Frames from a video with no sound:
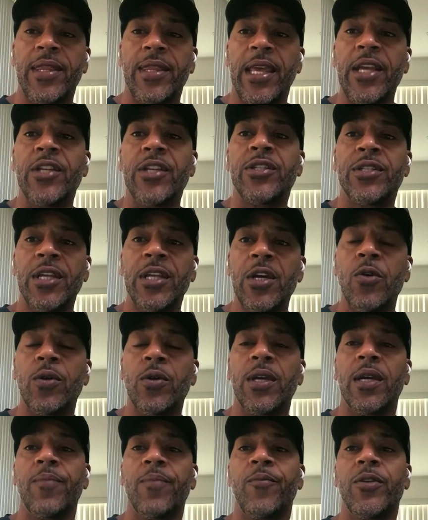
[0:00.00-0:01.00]
that they
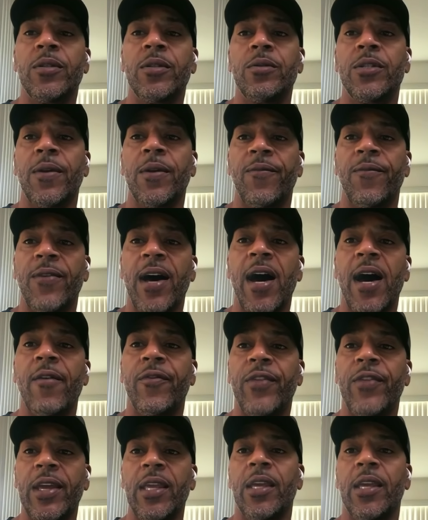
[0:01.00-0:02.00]
still can
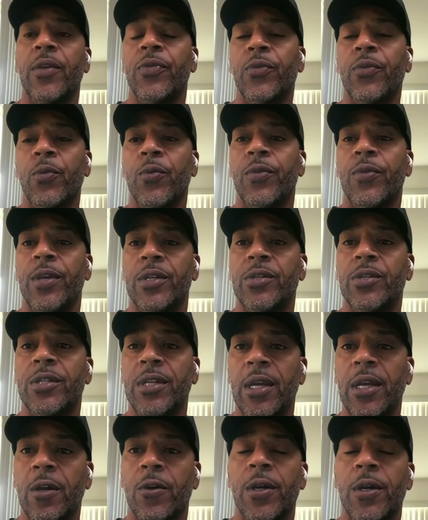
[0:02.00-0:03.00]
survive if they get through
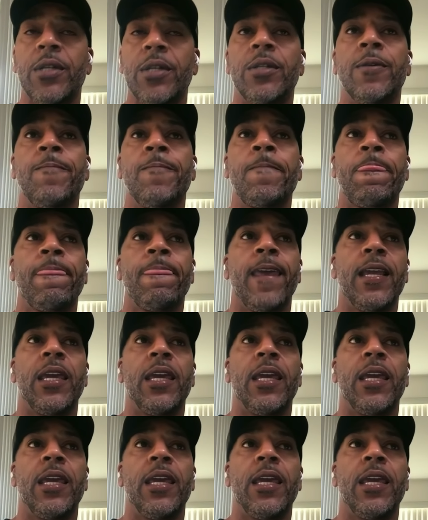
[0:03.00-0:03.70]
this series